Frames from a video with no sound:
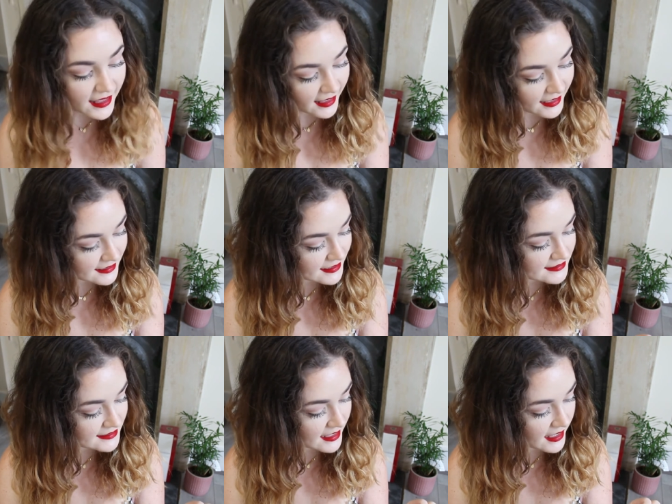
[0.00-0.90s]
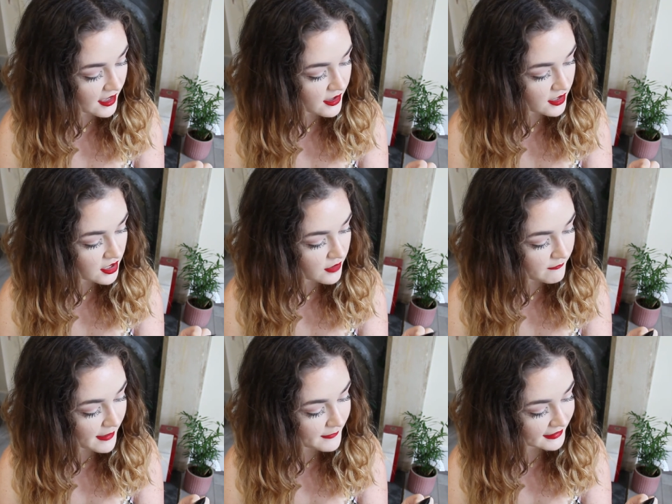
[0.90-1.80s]
It is the
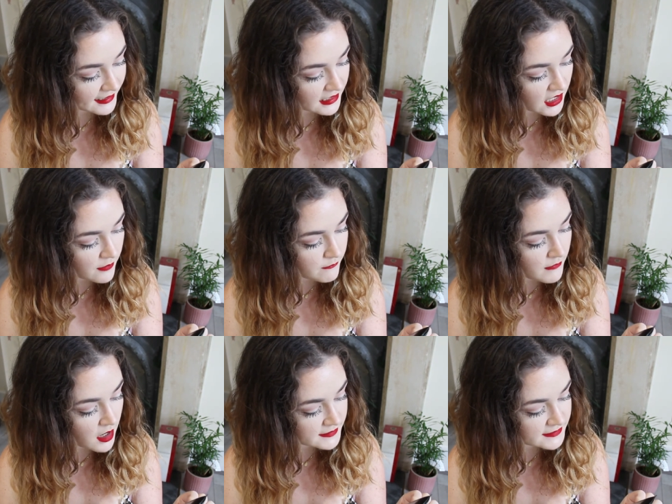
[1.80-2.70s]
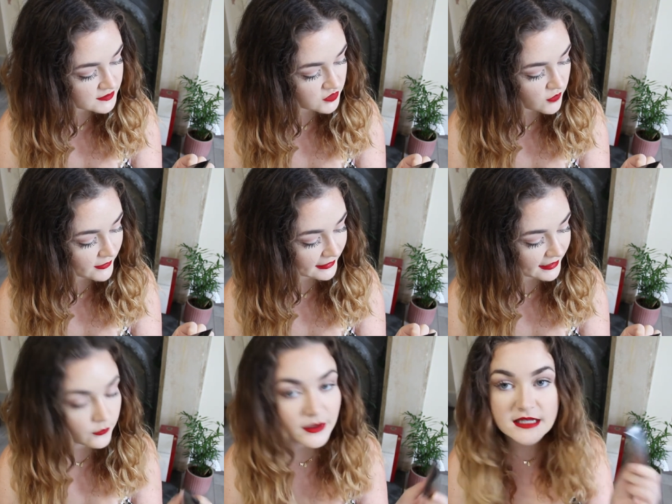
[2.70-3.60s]
Maybelline Master Strobing
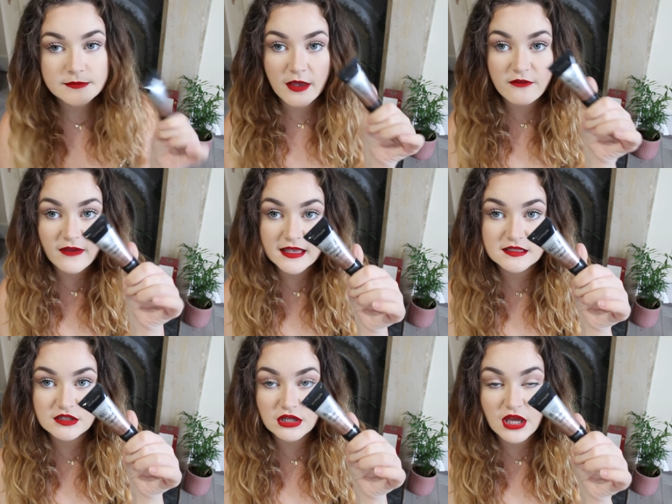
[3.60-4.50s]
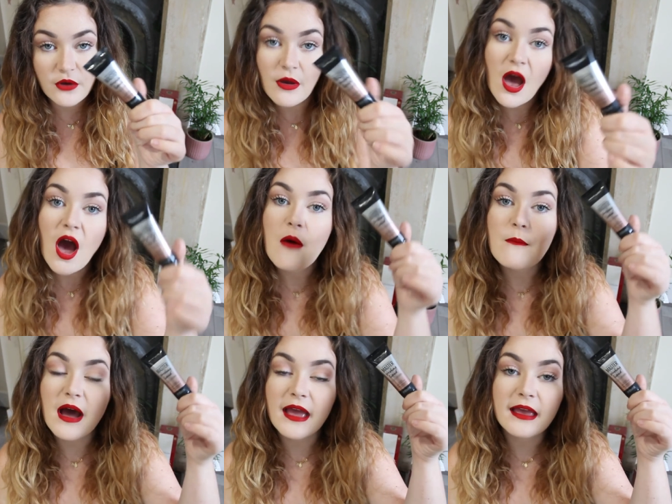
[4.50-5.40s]
Liquid by Face Studio.
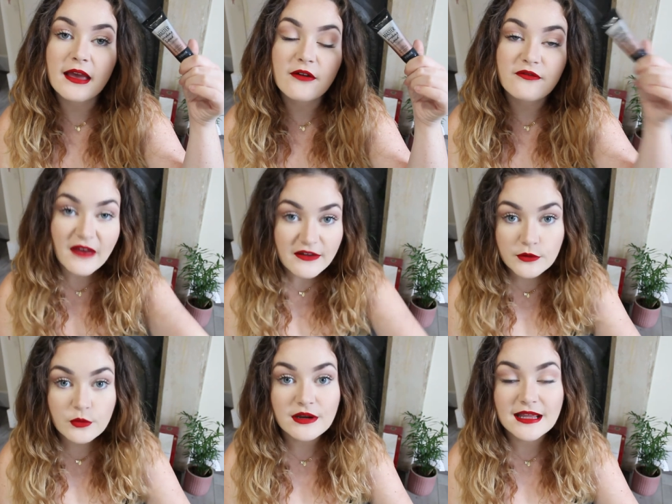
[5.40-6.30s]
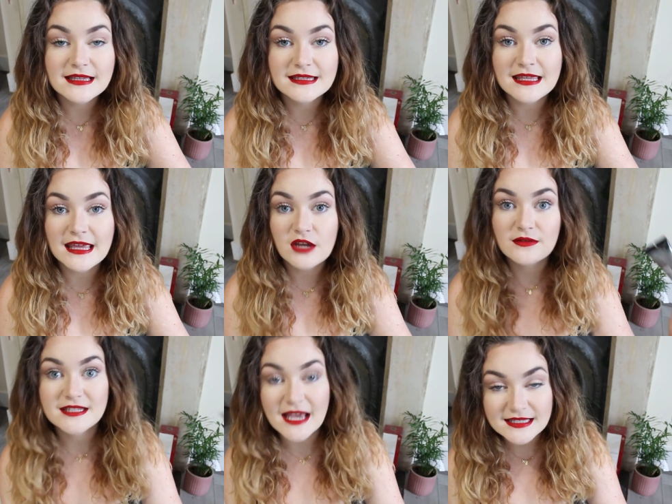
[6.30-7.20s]
My favourite one is the
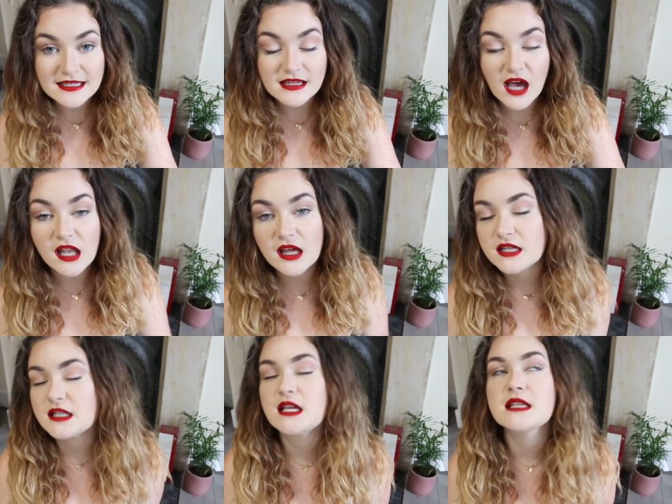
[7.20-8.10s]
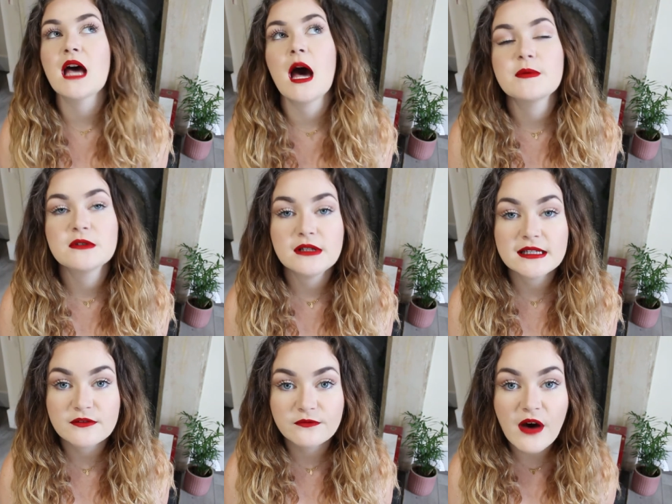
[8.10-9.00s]
iridescent colour, I just think it's absolutely
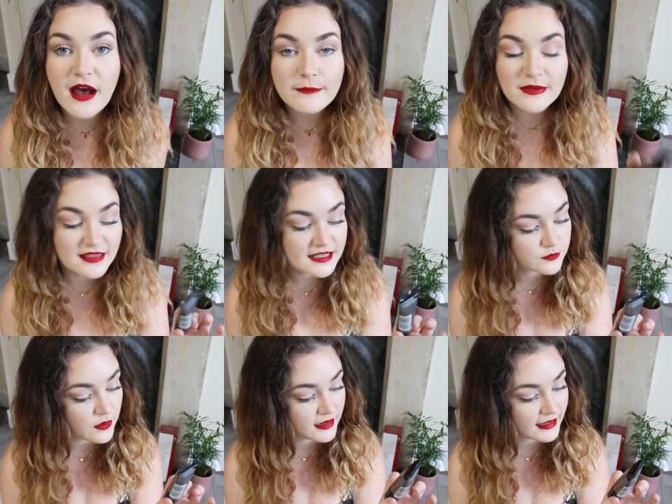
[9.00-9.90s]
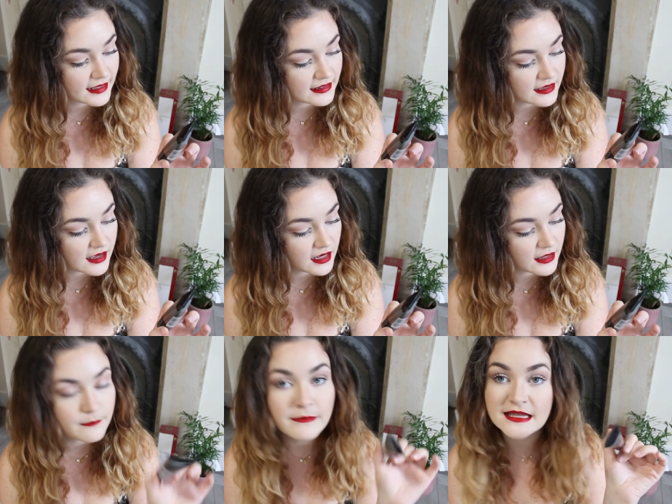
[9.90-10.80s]
divine, but this one in the
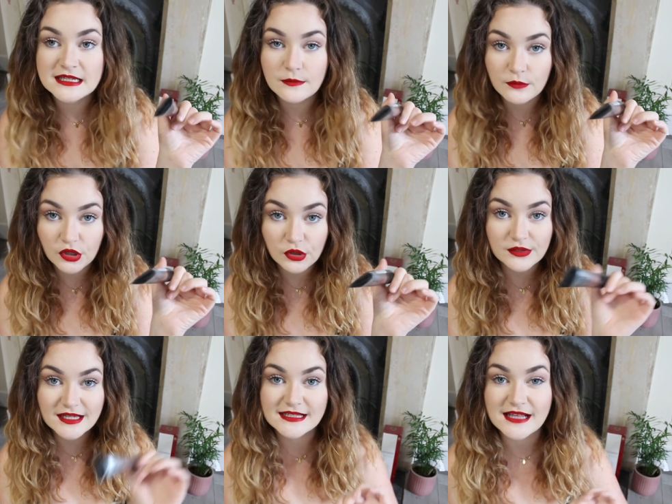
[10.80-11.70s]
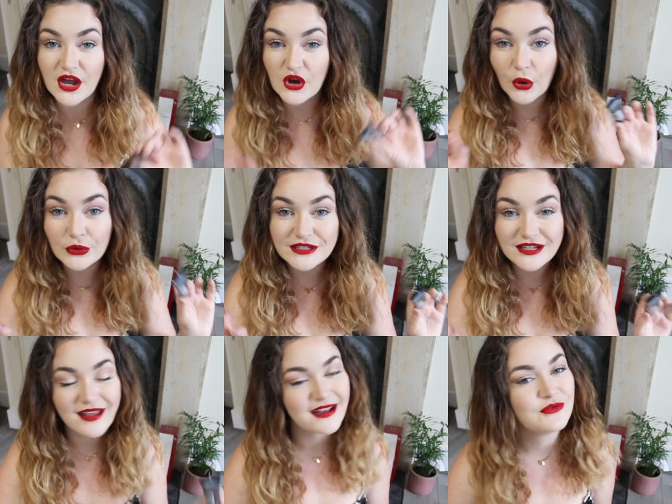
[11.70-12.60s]
colour medium nude is like
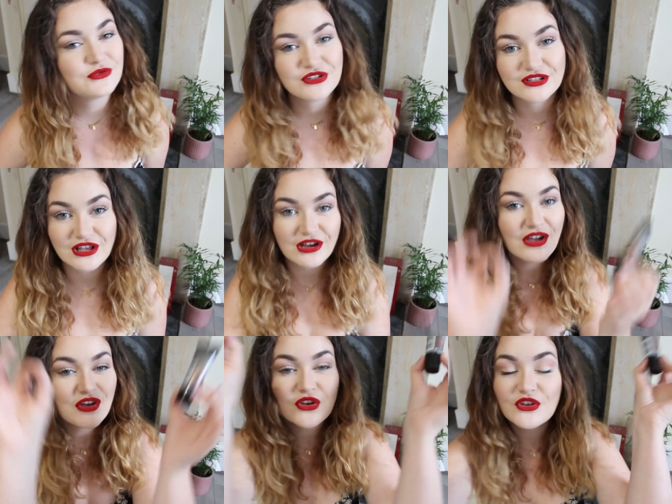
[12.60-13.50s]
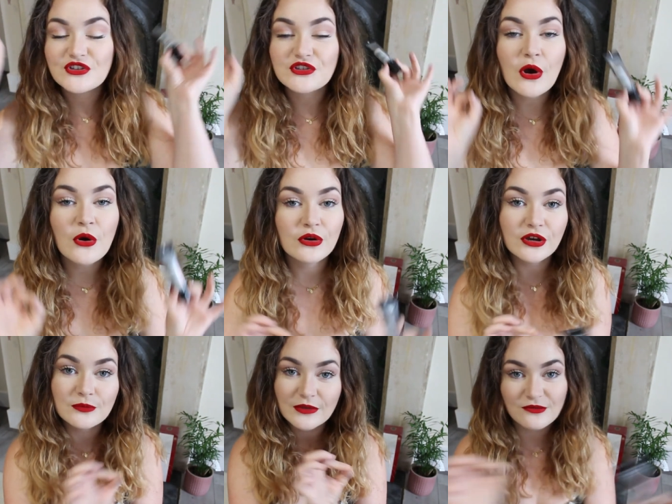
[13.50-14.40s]
golden and it will just look so
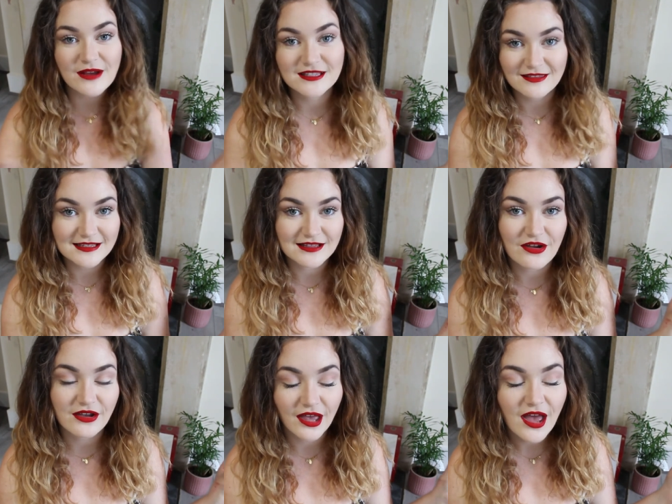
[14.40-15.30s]
good with the rest of this look,